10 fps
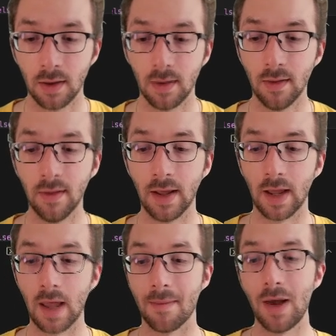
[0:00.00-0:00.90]
the
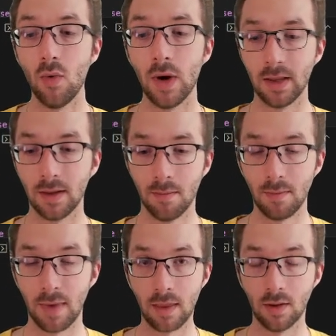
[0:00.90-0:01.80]
evaluate
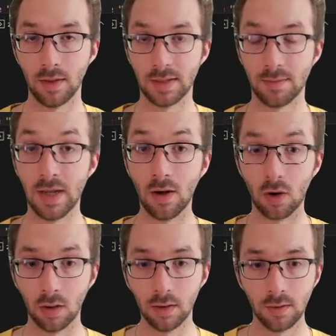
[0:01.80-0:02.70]
method is being
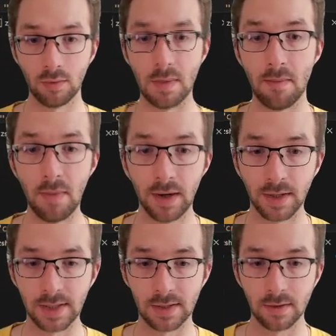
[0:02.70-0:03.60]
called. Remember
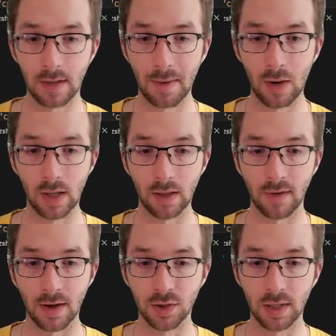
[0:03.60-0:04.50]
this evaluate
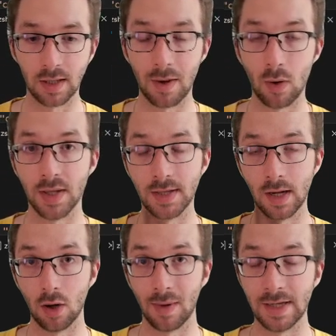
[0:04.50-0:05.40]
function that evaluates the
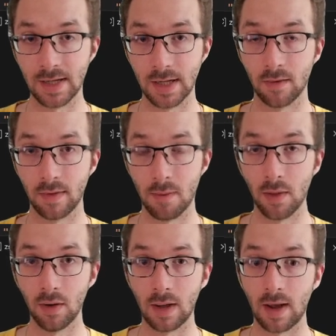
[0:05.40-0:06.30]
global state of the
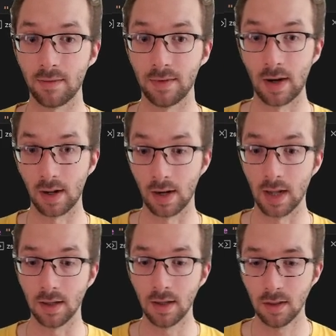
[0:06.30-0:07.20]
model after
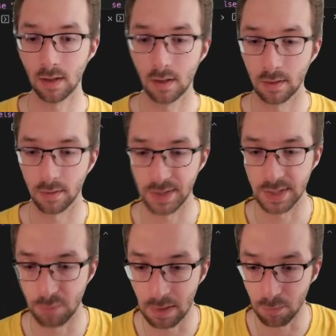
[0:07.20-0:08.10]
aggregating. This is
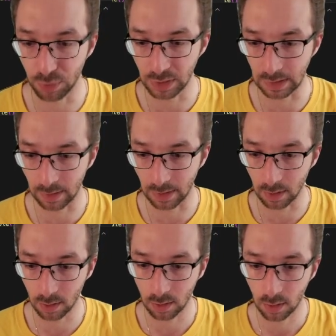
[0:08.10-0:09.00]
being printed here.
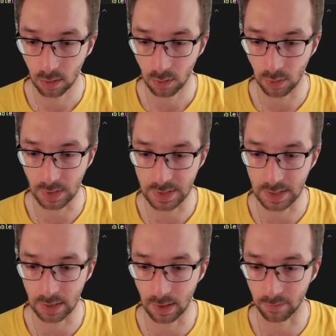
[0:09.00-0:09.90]
You can see
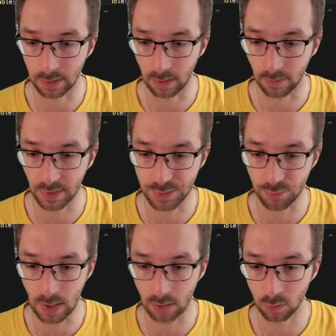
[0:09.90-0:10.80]
that after the first
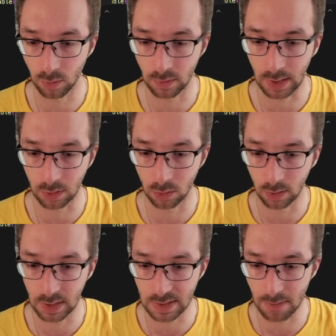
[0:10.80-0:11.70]
round that took this